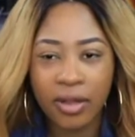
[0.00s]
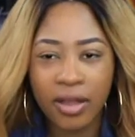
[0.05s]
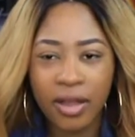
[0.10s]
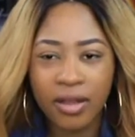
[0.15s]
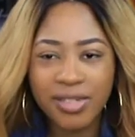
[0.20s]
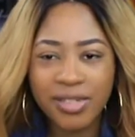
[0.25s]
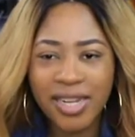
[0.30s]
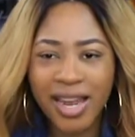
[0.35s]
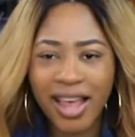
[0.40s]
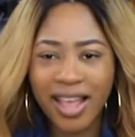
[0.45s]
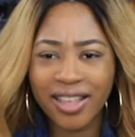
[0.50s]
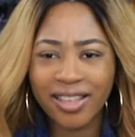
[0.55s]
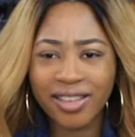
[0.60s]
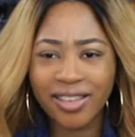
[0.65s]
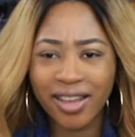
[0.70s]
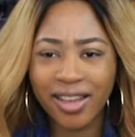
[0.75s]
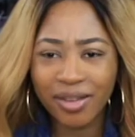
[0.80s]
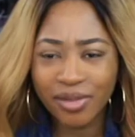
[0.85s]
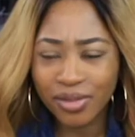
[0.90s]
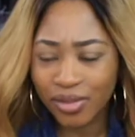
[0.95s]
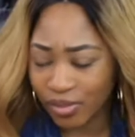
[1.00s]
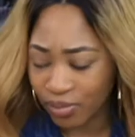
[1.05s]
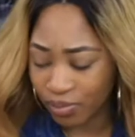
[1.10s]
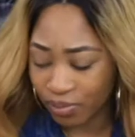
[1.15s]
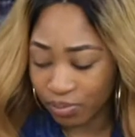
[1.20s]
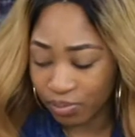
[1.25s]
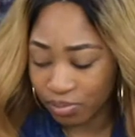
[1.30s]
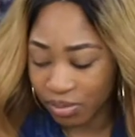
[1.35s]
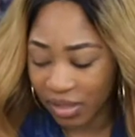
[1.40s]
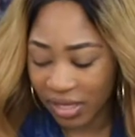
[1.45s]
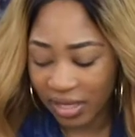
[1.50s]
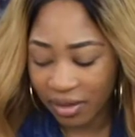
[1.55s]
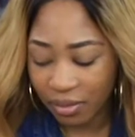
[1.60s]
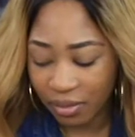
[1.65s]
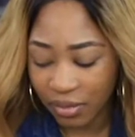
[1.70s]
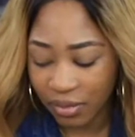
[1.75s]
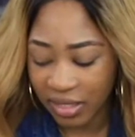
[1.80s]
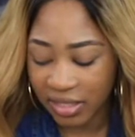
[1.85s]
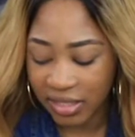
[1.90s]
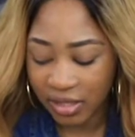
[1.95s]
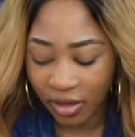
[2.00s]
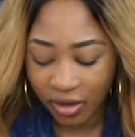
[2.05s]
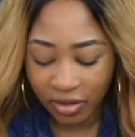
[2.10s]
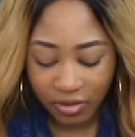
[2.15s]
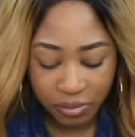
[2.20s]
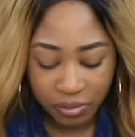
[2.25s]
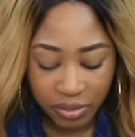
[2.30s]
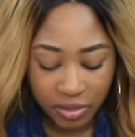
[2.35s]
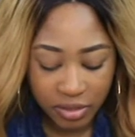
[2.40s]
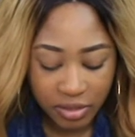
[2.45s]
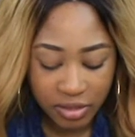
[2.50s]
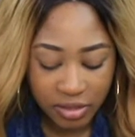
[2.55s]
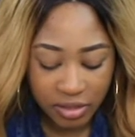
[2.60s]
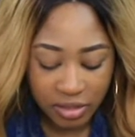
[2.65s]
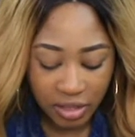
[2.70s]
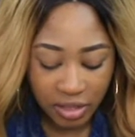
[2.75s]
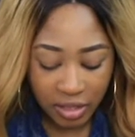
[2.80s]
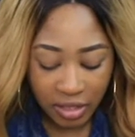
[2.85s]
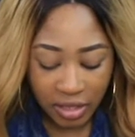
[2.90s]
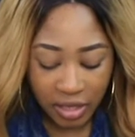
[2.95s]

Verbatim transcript: I was like, I wasn't being myself because